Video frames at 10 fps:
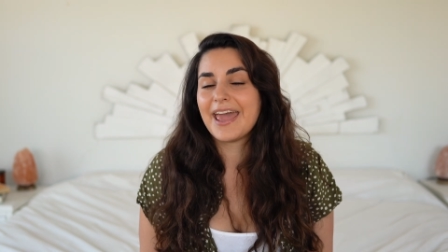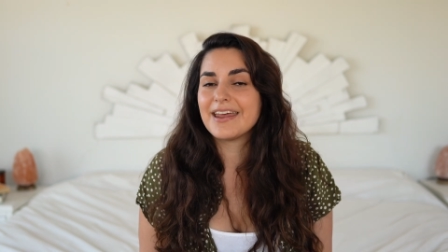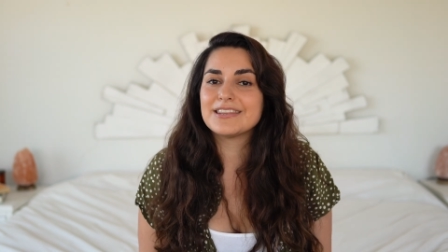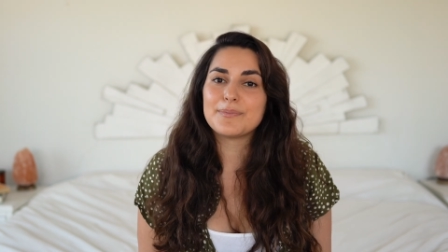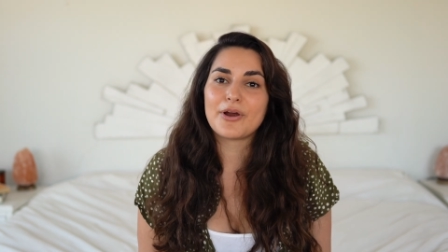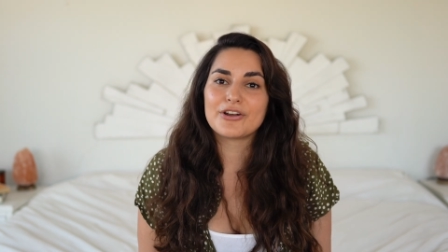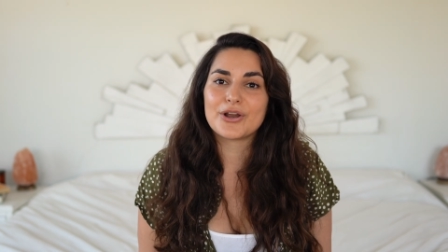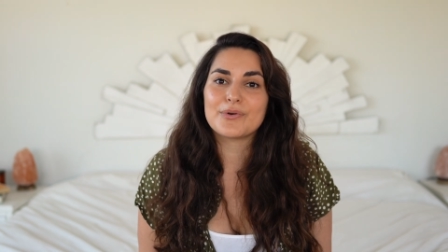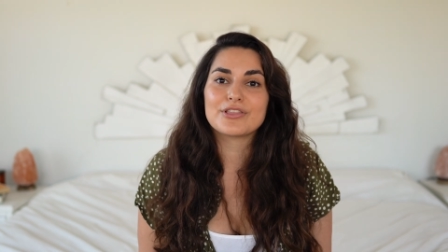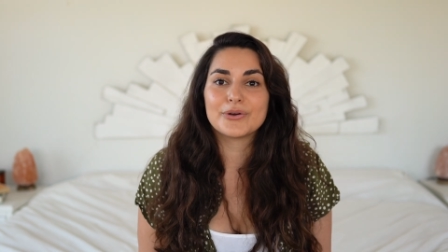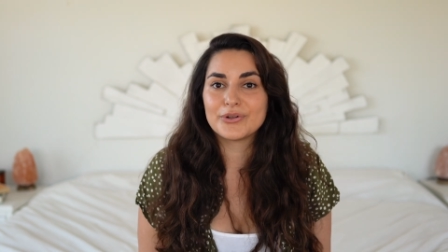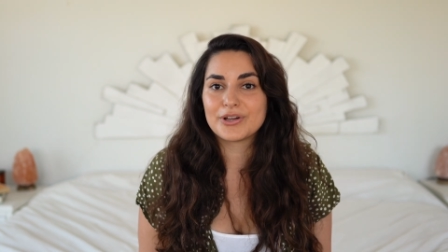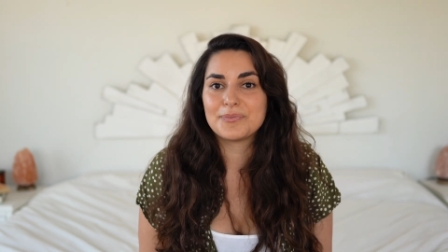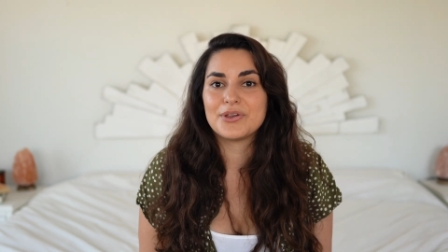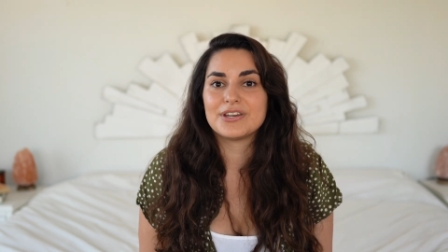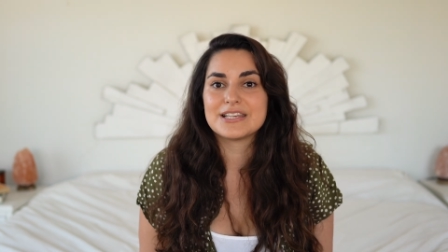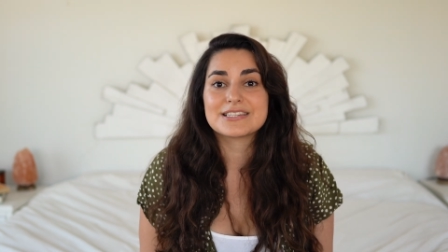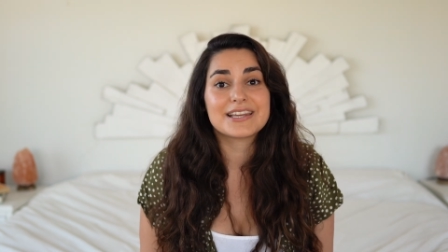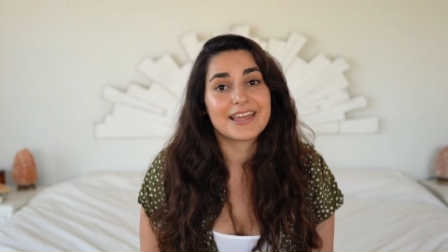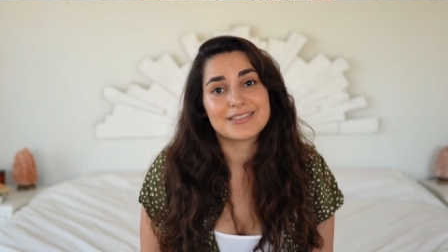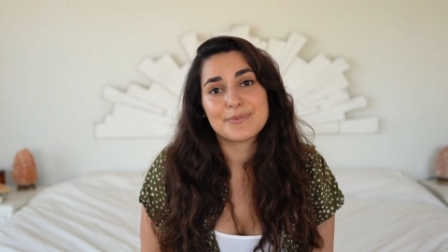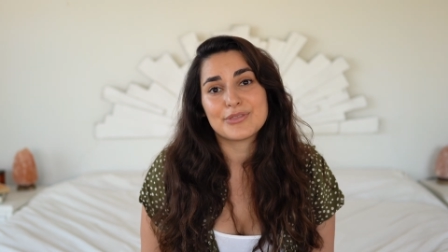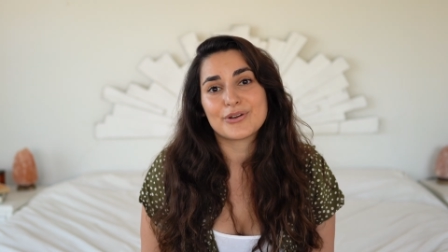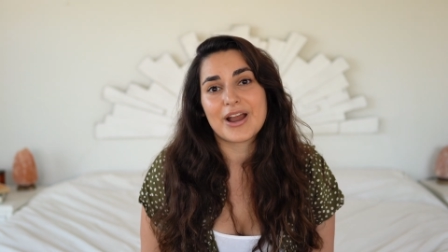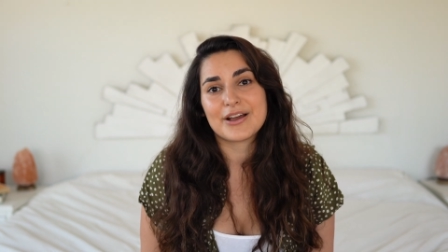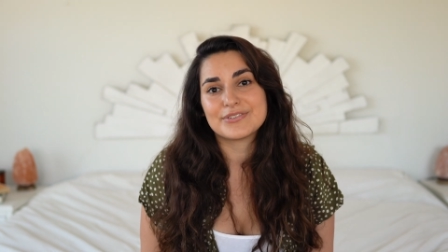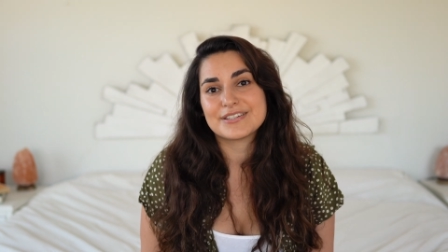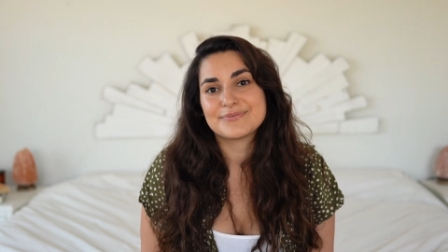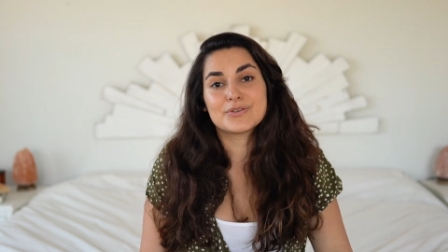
and they partner with local communities to get them in the ground.